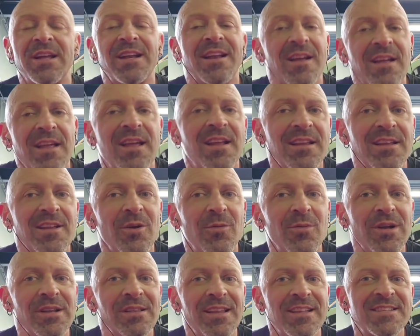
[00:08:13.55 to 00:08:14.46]
And I, and you know
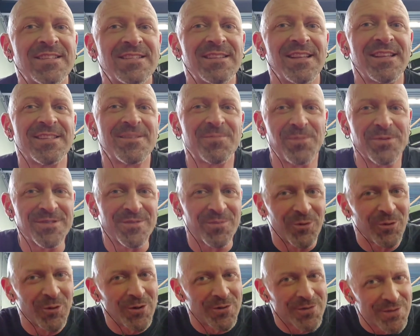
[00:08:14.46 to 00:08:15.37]
what, let's, let's put
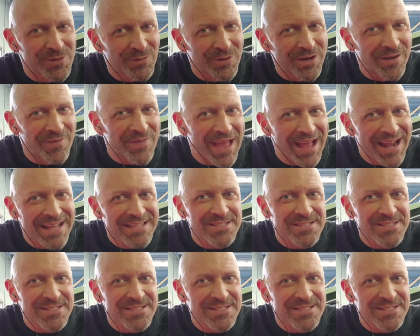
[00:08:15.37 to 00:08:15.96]
some quotes around that.